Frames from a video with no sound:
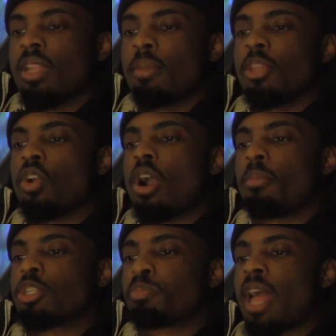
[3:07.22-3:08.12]
and let me know how
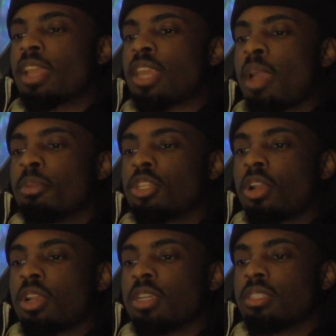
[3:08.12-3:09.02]
much black diamonds
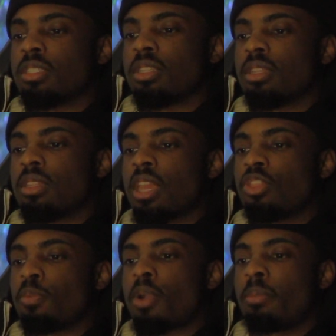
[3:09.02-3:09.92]
are, because
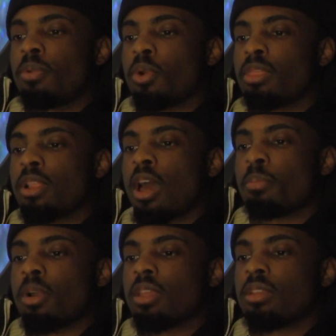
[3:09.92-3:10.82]
they're probably worth a lot of
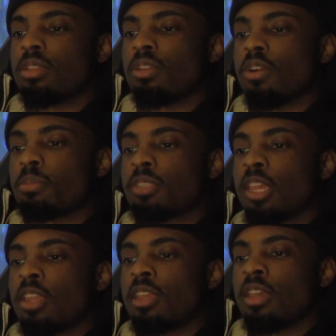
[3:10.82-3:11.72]
money. You know what I'm
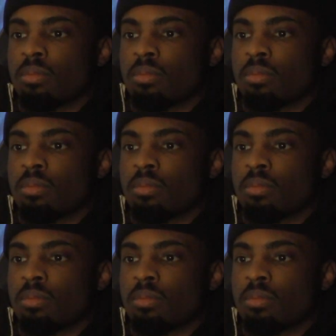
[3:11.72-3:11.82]
saying?